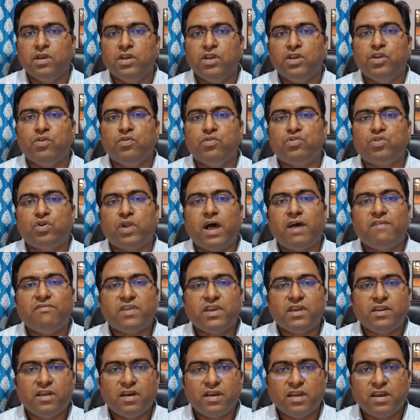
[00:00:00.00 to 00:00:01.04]
You should have
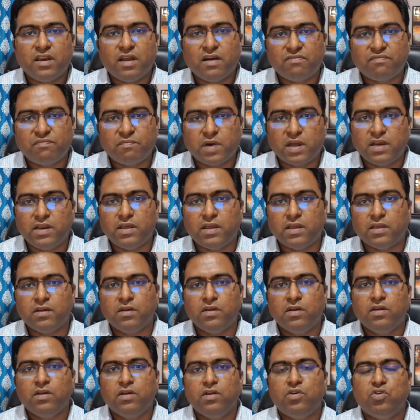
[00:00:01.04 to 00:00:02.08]
enough money
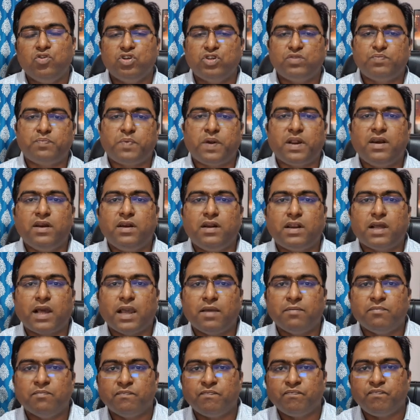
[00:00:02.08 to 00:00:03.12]
to spend
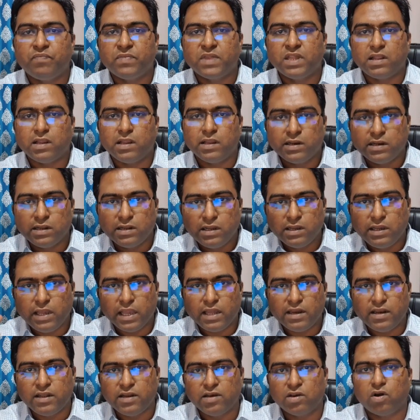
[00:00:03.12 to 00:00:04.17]
time in
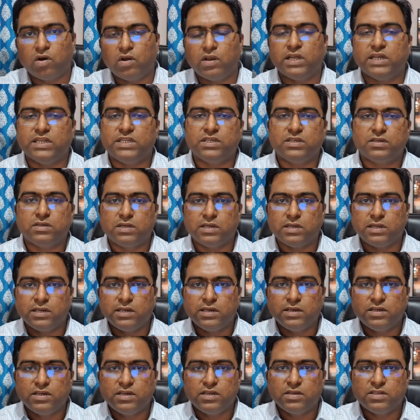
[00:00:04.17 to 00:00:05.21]
gaining knowledge,
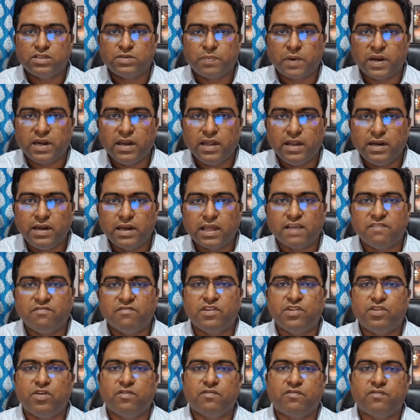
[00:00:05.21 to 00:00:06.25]
in spending time
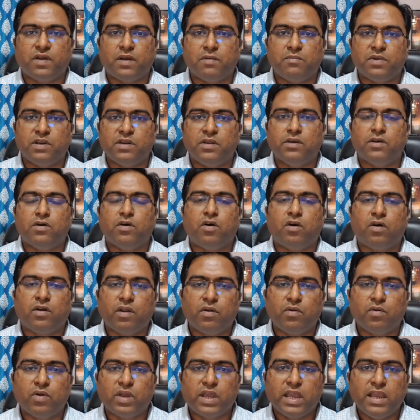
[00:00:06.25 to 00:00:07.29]
with your family, or
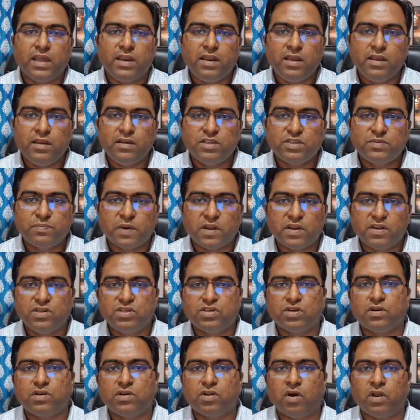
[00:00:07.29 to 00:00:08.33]
gaining
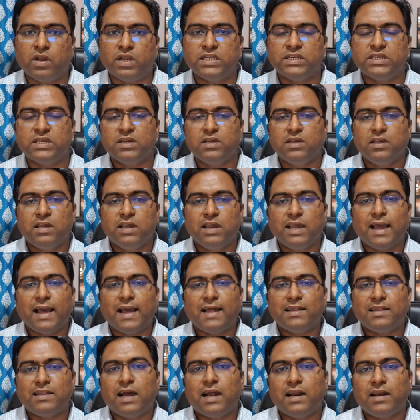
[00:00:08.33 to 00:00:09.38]
spiritual knowledge,
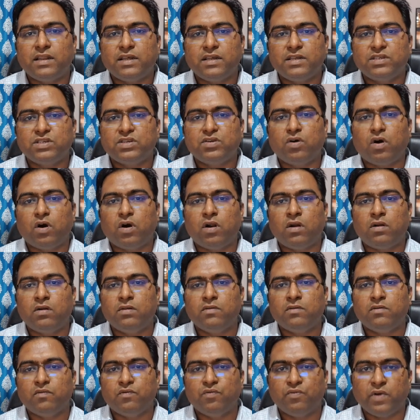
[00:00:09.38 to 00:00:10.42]
and that is
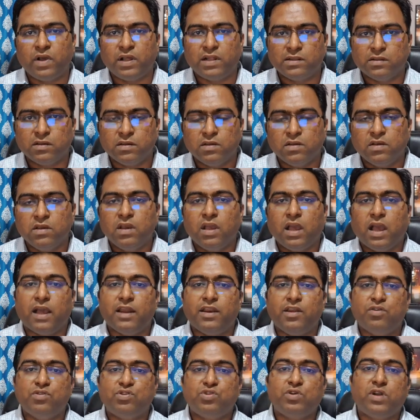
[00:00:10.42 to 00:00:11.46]
called wealth. And
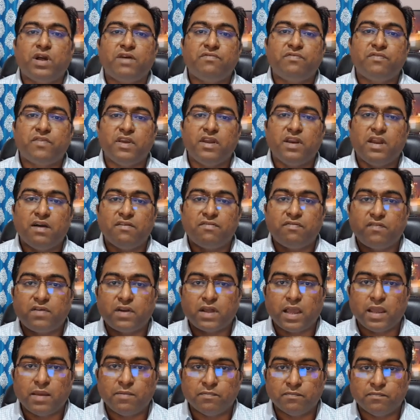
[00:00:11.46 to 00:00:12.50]
you should have enough
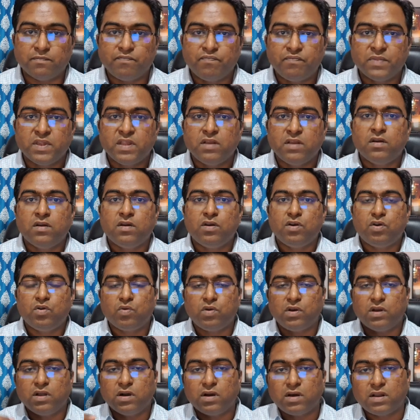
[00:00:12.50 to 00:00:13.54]
time to
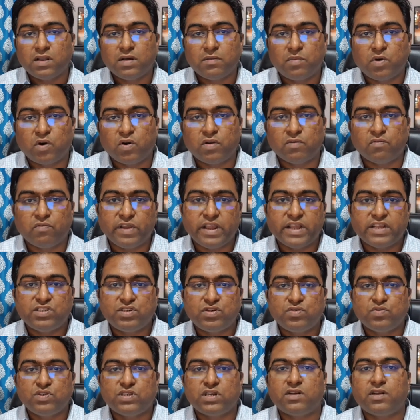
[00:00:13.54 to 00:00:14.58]
learn about ways
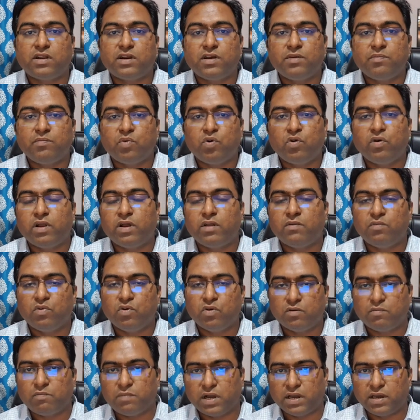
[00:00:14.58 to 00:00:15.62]
to generate more and more
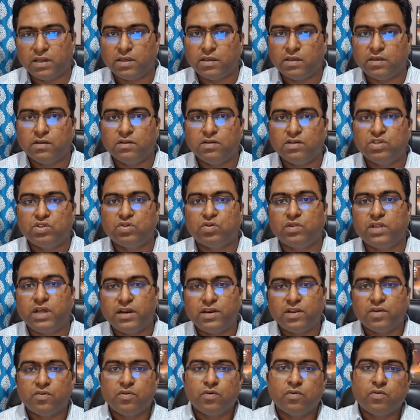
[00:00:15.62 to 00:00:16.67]
money, so
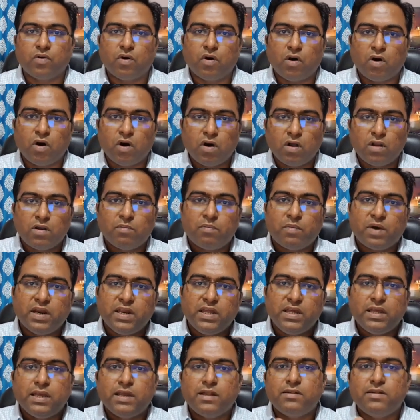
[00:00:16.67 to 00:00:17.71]
that all
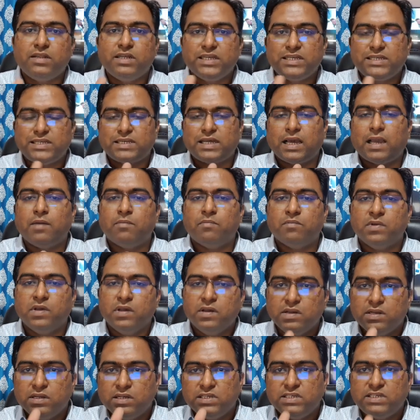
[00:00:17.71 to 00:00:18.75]
money and this time
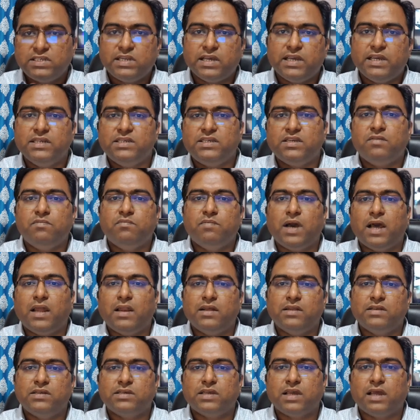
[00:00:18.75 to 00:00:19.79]
stays in
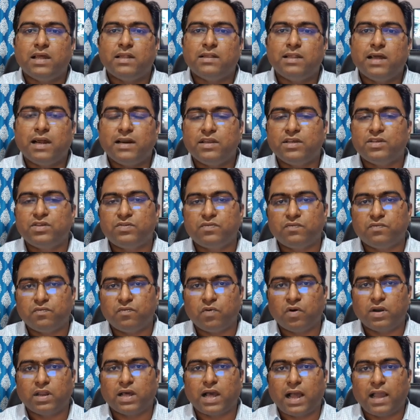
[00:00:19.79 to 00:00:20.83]
balance. And that is
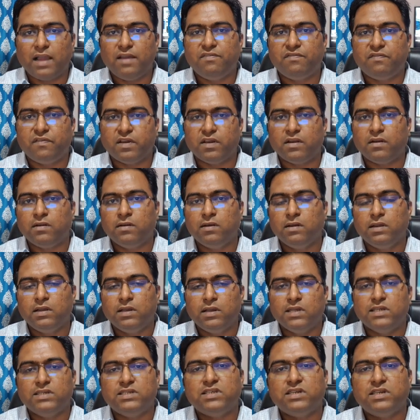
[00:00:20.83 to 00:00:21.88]
what I feel
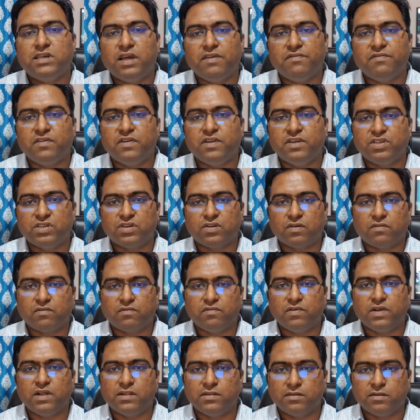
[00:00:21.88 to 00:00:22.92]
is the definition of
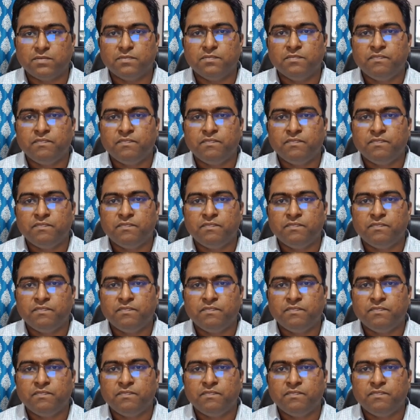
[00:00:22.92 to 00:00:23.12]
wealth.